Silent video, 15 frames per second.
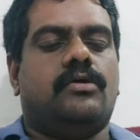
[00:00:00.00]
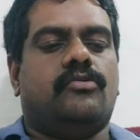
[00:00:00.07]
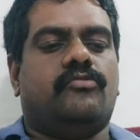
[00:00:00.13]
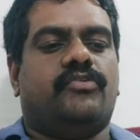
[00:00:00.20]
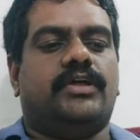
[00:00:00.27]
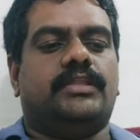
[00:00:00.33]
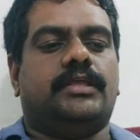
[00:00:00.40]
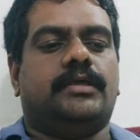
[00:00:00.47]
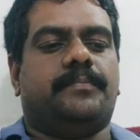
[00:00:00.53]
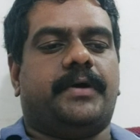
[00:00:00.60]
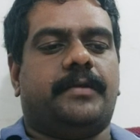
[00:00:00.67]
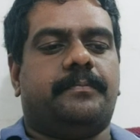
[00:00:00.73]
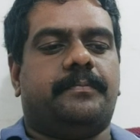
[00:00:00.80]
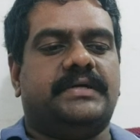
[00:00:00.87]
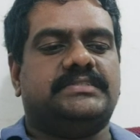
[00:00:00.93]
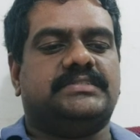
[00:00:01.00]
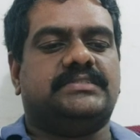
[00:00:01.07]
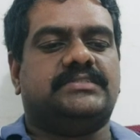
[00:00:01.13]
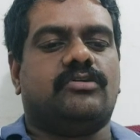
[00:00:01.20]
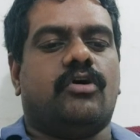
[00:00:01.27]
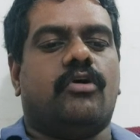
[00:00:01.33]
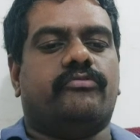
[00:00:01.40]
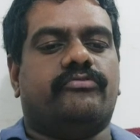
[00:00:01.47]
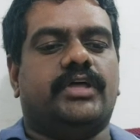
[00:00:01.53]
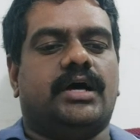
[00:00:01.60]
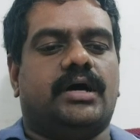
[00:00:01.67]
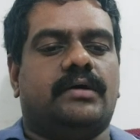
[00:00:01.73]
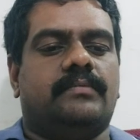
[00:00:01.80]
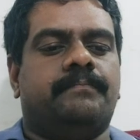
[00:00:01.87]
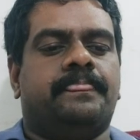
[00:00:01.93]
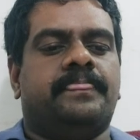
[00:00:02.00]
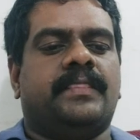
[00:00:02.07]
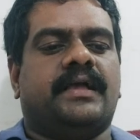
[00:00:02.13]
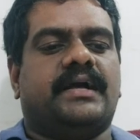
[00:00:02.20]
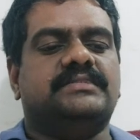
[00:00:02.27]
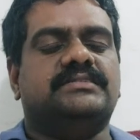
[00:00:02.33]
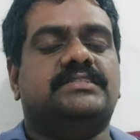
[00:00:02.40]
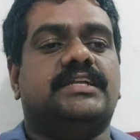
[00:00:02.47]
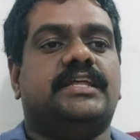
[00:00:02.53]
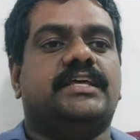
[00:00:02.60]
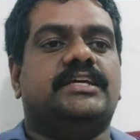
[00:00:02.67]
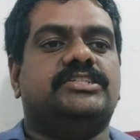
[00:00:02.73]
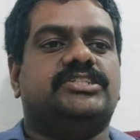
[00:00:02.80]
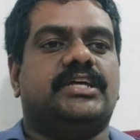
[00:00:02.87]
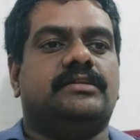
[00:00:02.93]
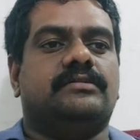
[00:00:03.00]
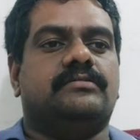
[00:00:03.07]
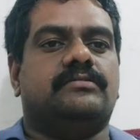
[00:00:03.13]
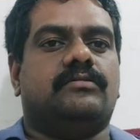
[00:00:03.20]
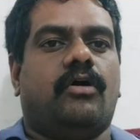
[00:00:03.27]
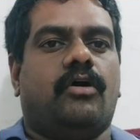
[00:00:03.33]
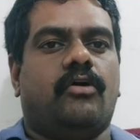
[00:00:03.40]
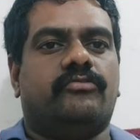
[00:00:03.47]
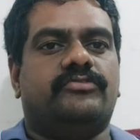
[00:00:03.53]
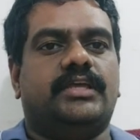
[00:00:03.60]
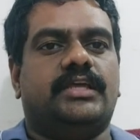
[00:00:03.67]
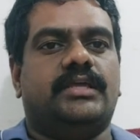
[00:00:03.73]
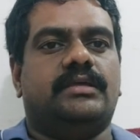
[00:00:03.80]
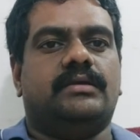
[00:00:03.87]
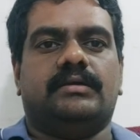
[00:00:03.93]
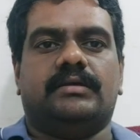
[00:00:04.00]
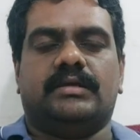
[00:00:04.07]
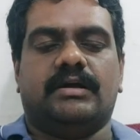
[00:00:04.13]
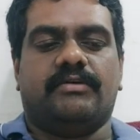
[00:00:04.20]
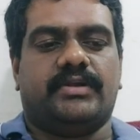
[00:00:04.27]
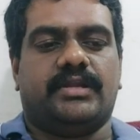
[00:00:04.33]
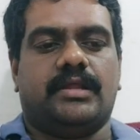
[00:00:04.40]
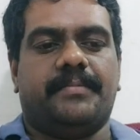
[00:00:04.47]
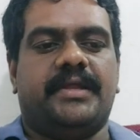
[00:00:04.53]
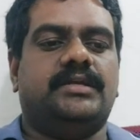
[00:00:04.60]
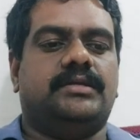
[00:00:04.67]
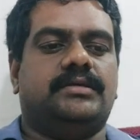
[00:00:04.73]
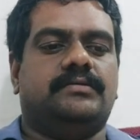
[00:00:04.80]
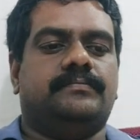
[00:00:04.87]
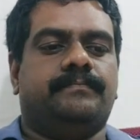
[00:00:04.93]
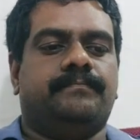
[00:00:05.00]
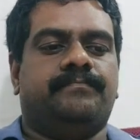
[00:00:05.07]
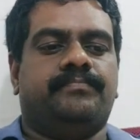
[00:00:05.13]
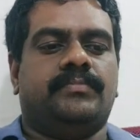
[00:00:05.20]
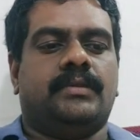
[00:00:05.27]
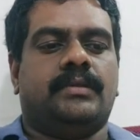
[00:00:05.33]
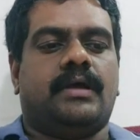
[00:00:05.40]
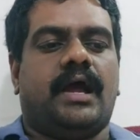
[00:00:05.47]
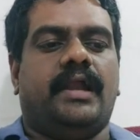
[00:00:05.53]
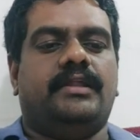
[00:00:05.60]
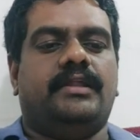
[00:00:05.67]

for the purpose of the consideration of the government, and